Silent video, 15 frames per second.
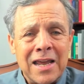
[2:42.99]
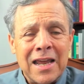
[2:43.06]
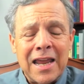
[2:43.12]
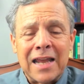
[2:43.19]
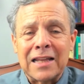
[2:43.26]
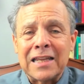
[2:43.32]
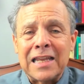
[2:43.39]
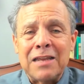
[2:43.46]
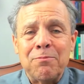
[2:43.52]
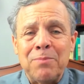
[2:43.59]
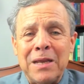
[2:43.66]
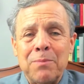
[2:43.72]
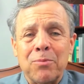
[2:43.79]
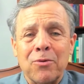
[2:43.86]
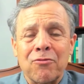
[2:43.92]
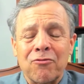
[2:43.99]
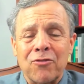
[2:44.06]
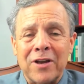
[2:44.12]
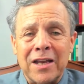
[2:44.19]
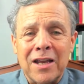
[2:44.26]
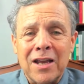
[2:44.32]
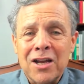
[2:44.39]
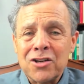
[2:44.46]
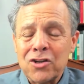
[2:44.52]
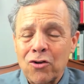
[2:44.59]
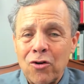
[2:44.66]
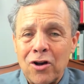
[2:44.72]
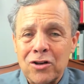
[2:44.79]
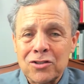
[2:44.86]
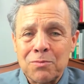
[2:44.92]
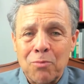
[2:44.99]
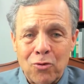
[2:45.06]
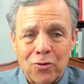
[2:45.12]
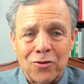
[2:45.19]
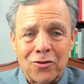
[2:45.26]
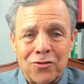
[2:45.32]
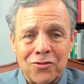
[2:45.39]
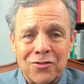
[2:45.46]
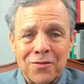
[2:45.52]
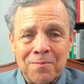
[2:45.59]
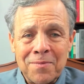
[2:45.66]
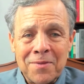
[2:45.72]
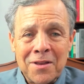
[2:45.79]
and leave people free to cross borders.